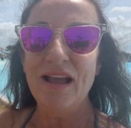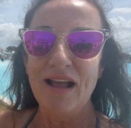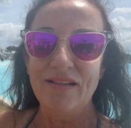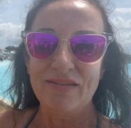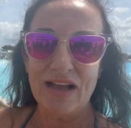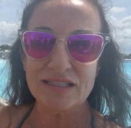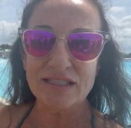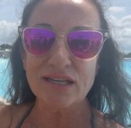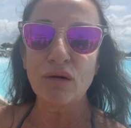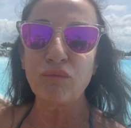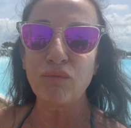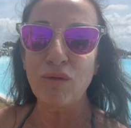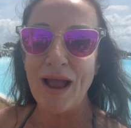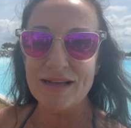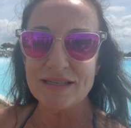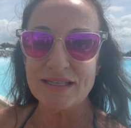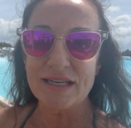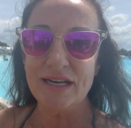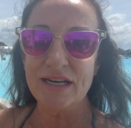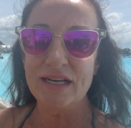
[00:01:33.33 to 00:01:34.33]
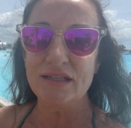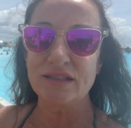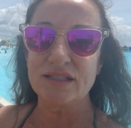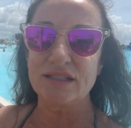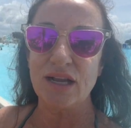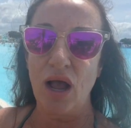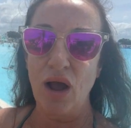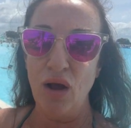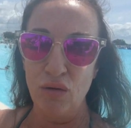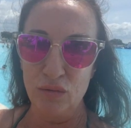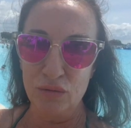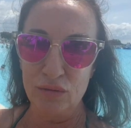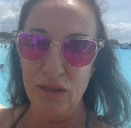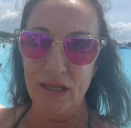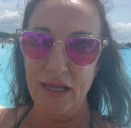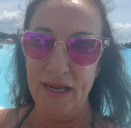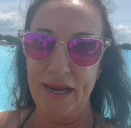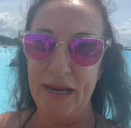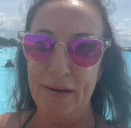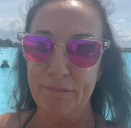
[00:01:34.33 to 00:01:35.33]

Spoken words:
That's a residents only